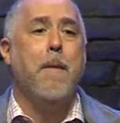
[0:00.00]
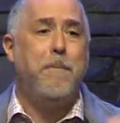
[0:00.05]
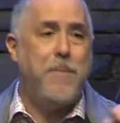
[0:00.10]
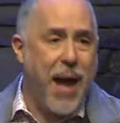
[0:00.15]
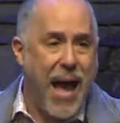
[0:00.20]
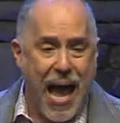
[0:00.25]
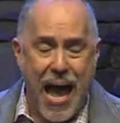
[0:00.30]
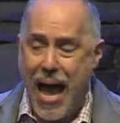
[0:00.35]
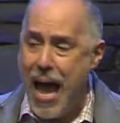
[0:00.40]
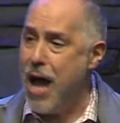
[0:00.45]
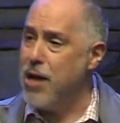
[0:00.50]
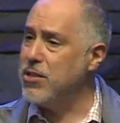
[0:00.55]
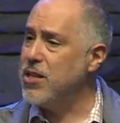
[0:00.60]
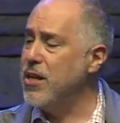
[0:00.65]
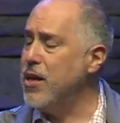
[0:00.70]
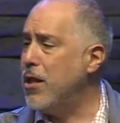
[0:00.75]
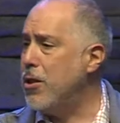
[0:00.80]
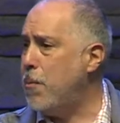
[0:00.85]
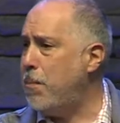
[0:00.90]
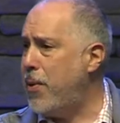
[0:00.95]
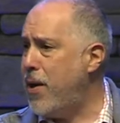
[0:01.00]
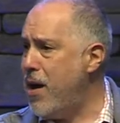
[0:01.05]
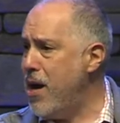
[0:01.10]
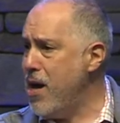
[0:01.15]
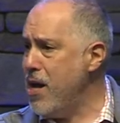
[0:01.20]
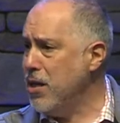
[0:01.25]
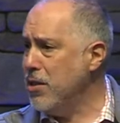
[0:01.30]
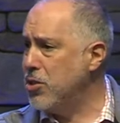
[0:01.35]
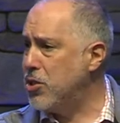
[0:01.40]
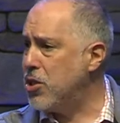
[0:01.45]
Pow! Another
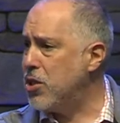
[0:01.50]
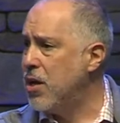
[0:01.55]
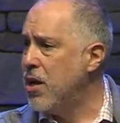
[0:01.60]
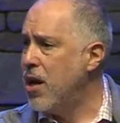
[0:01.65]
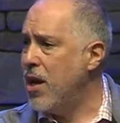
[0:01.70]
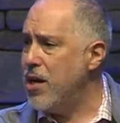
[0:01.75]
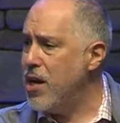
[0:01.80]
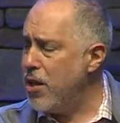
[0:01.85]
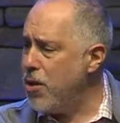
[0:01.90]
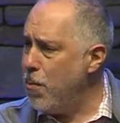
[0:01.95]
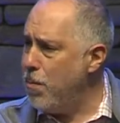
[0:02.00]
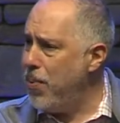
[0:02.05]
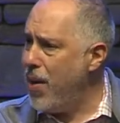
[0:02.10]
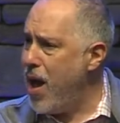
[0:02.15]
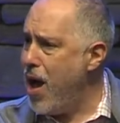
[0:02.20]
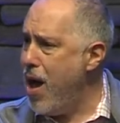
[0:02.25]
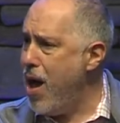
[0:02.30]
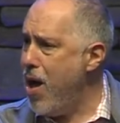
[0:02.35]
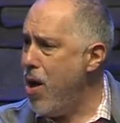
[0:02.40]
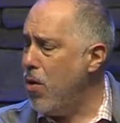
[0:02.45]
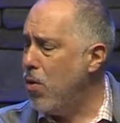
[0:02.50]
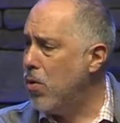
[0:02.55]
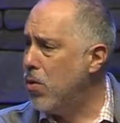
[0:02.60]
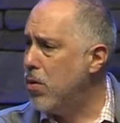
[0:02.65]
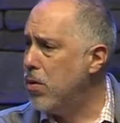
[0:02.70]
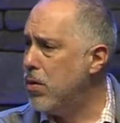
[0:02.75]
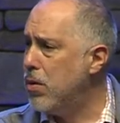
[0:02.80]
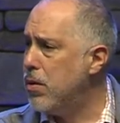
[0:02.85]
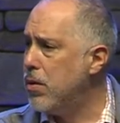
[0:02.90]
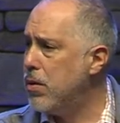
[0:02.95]
punch, another
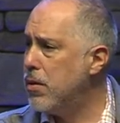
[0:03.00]
blow.